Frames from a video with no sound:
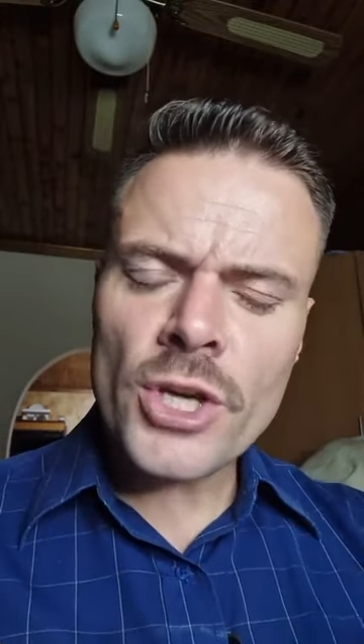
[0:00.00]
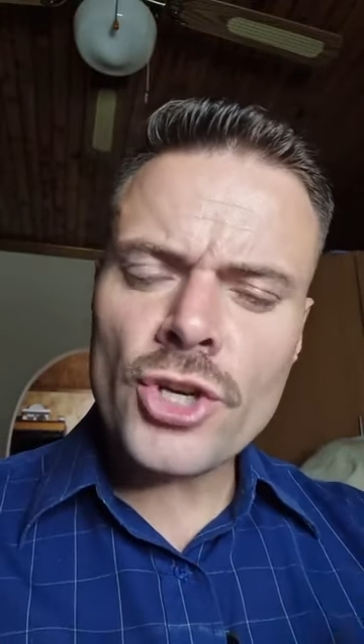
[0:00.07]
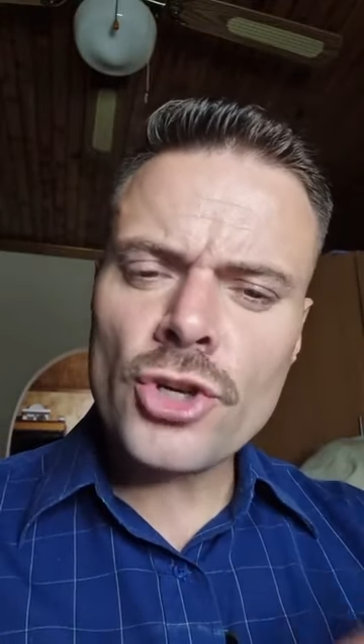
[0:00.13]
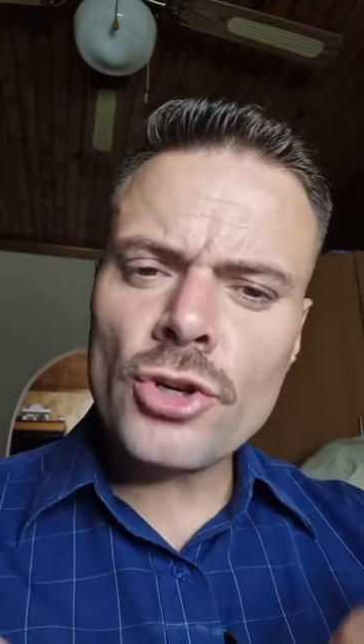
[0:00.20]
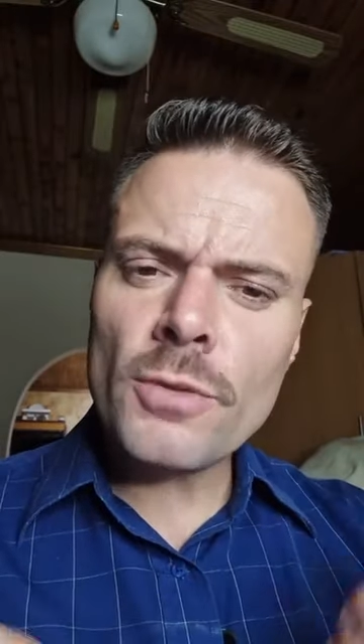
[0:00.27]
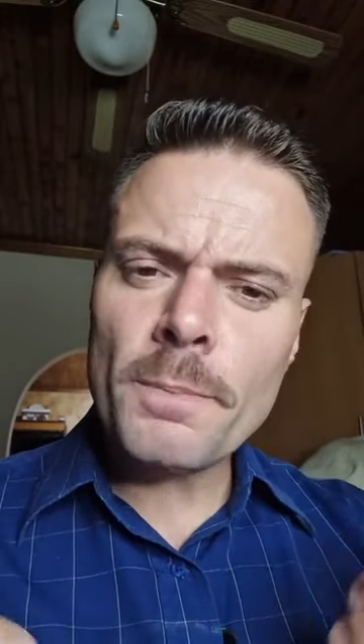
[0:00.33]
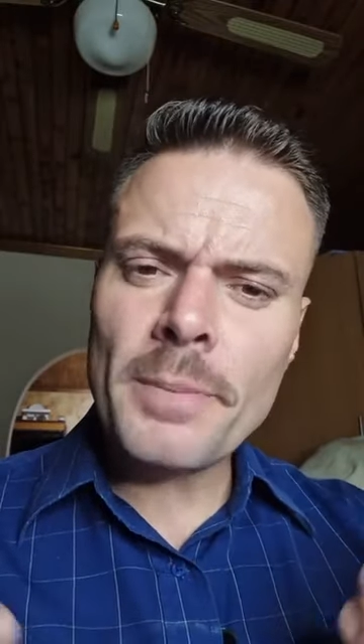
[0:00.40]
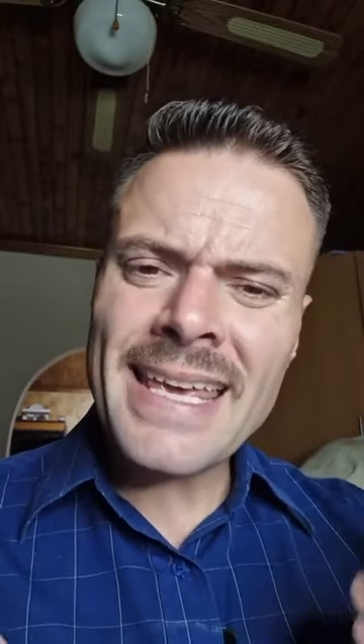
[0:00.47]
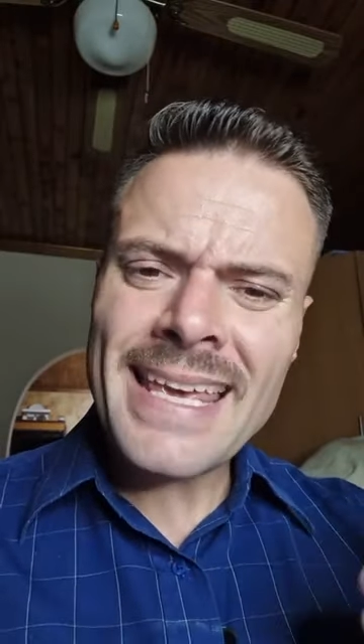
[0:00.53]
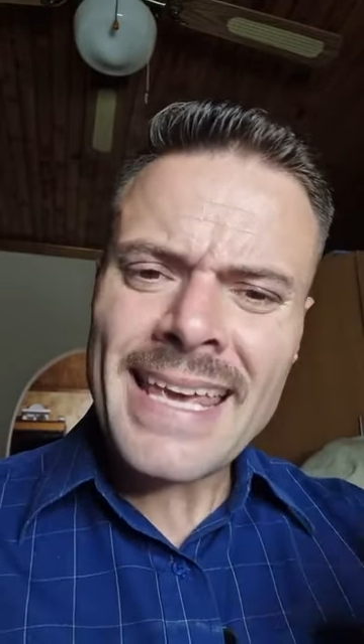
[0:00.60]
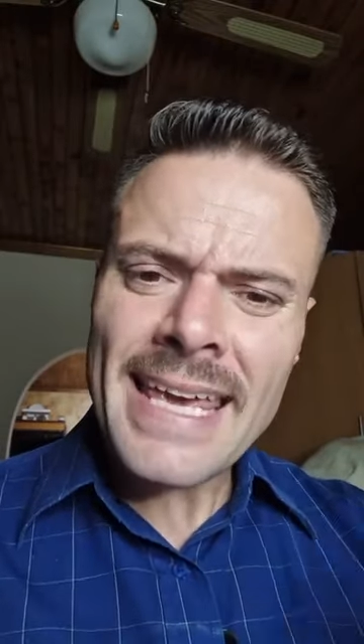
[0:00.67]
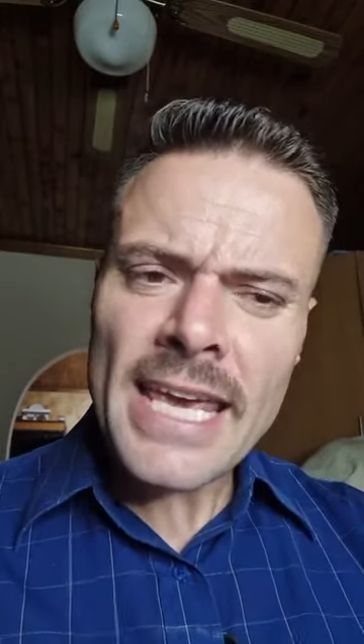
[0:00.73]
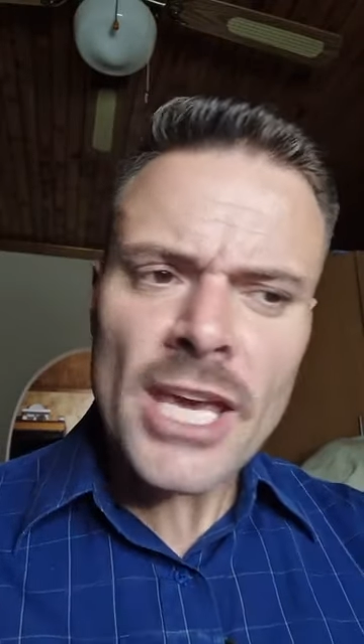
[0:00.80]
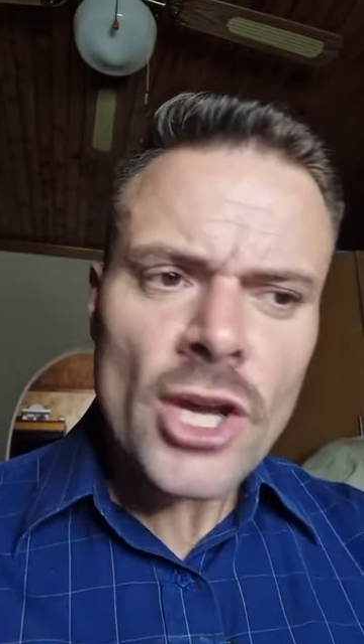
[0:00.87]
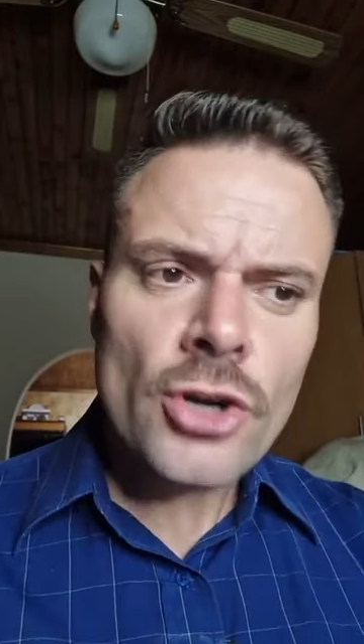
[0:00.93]
We should
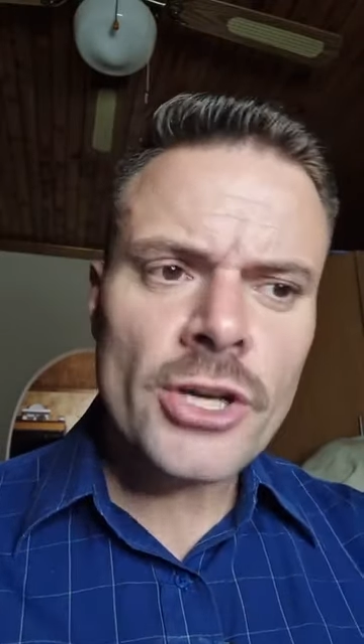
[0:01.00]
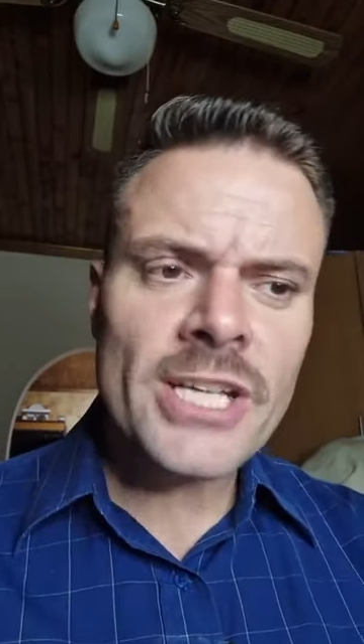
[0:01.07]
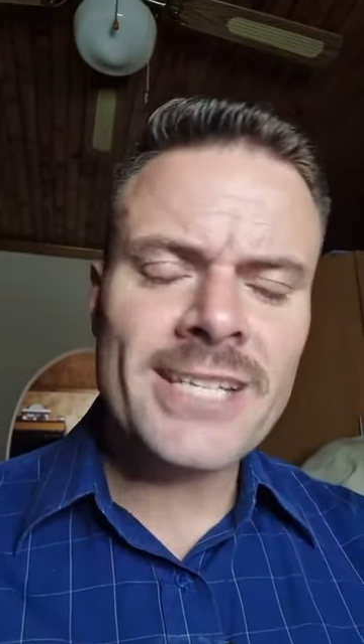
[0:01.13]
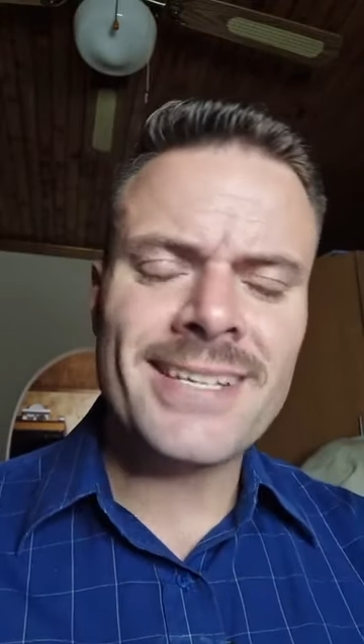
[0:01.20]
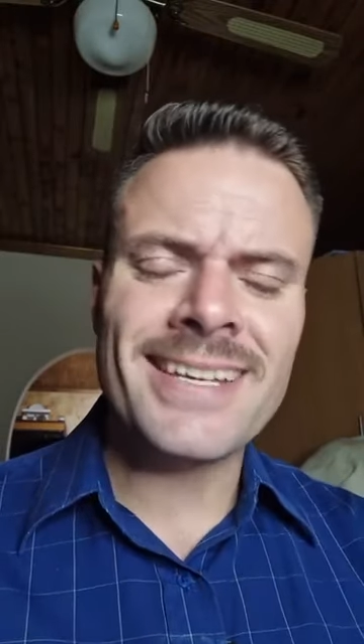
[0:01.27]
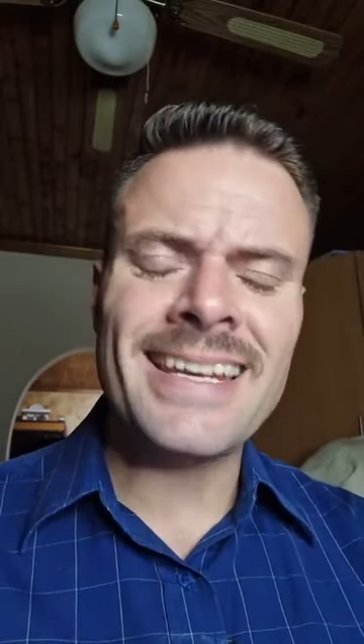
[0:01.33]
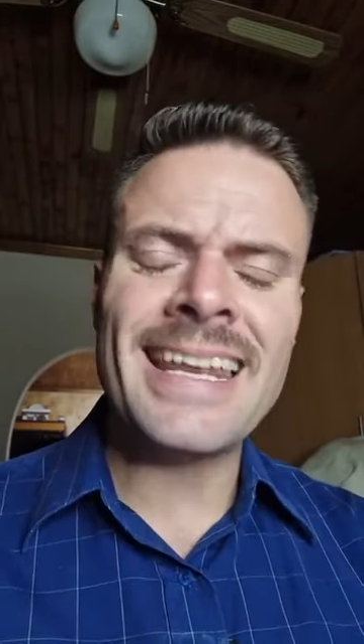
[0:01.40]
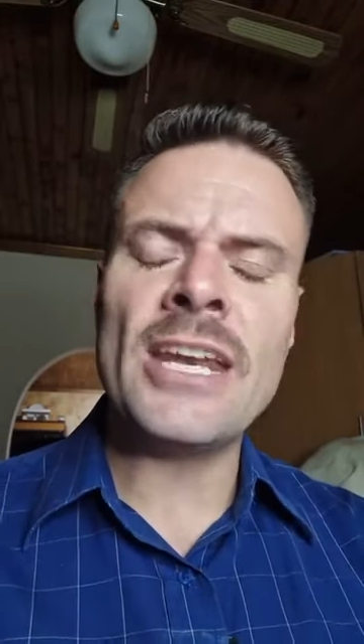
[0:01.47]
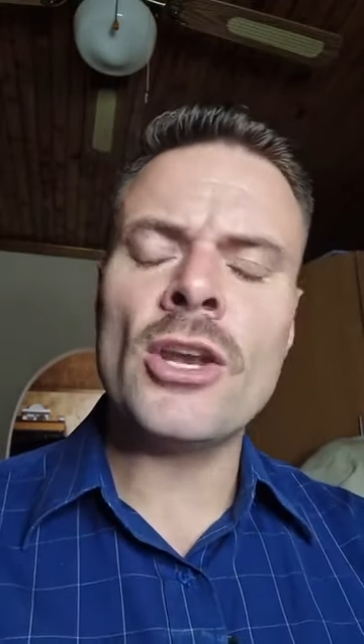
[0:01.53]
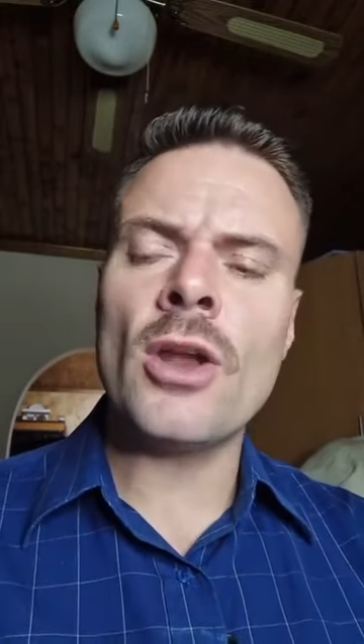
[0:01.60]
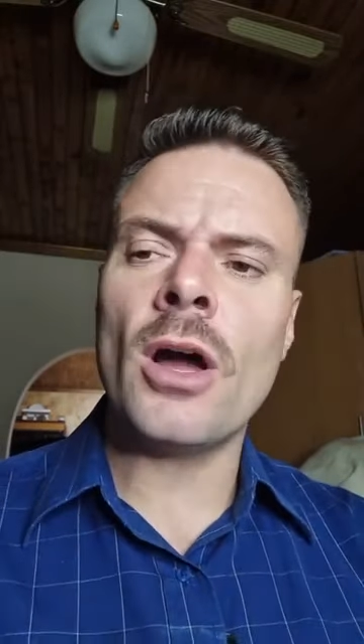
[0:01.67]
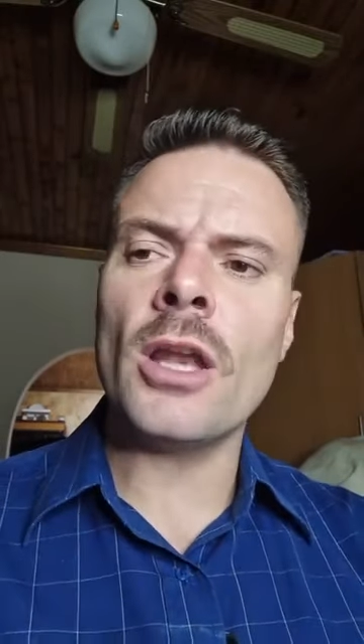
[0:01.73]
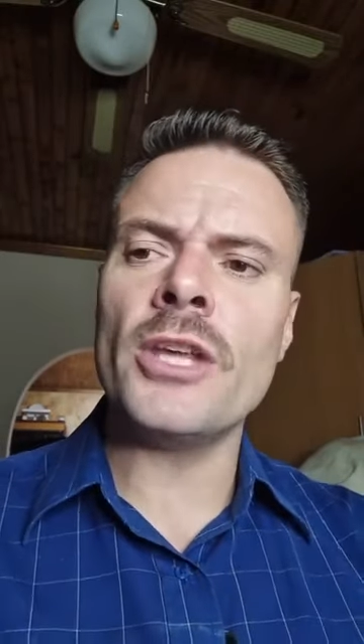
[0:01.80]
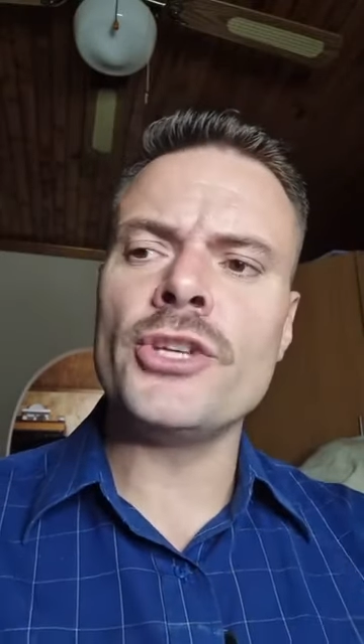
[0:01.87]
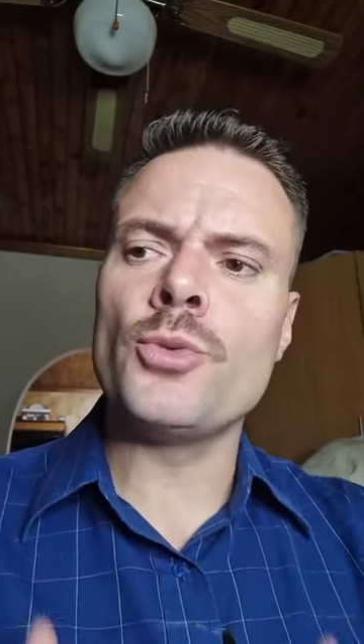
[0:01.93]
be increasing in
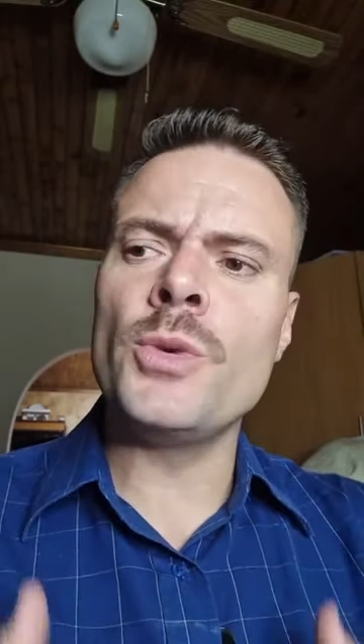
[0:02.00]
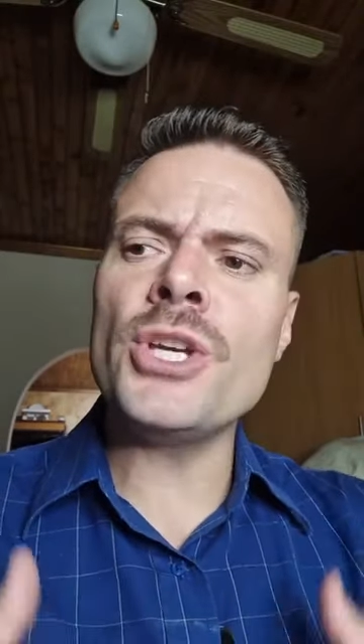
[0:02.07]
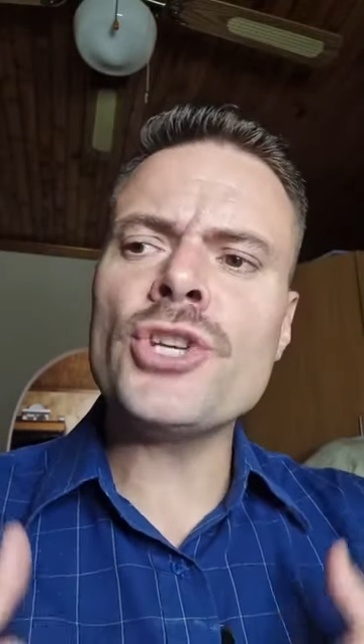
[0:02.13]
knowledge.